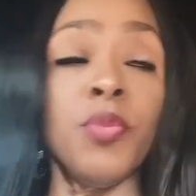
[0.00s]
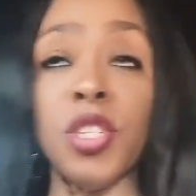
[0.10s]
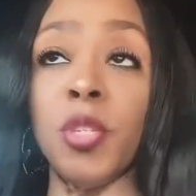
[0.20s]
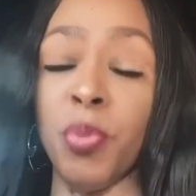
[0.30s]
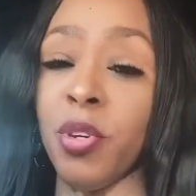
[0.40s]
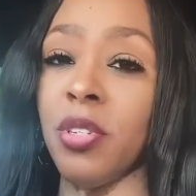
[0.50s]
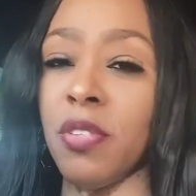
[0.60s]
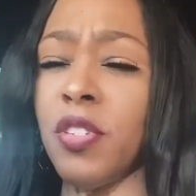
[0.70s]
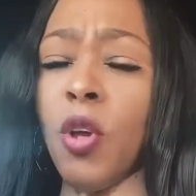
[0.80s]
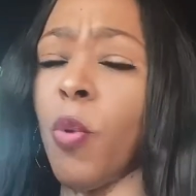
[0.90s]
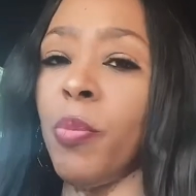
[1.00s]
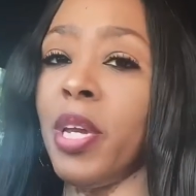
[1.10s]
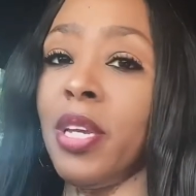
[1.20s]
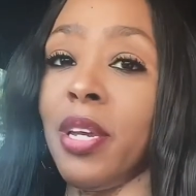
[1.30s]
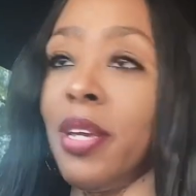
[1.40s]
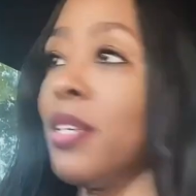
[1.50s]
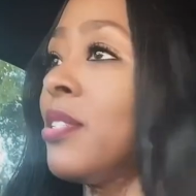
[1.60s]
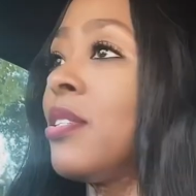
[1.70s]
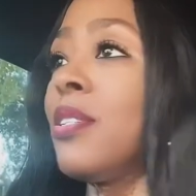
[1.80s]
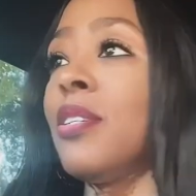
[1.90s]
the spirits of so many, and
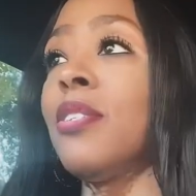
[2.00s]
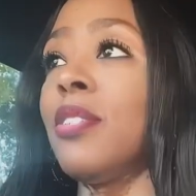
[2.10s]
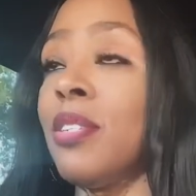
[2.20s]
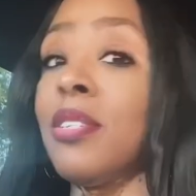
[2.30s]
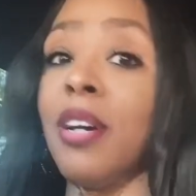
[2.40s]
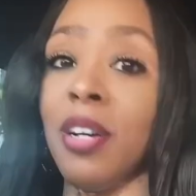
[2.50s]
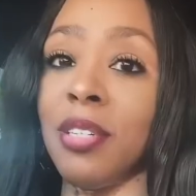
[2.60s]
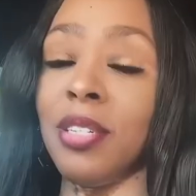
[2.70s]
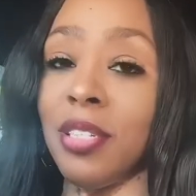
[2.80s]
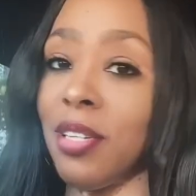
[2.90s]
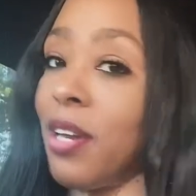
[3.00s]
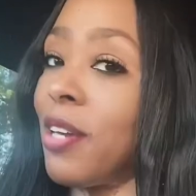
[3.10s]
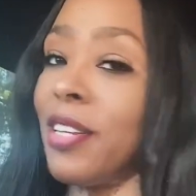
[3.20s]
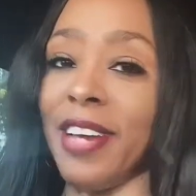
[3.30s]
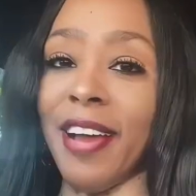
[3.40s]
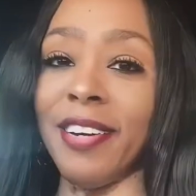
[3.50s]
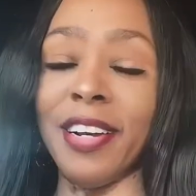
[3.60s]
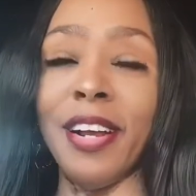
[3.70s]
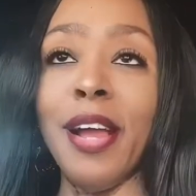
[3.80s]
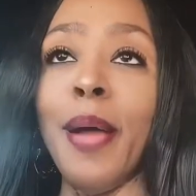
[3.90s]
it's ugly. It's ugly out
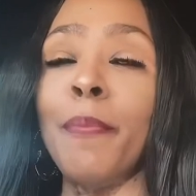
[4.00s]
here.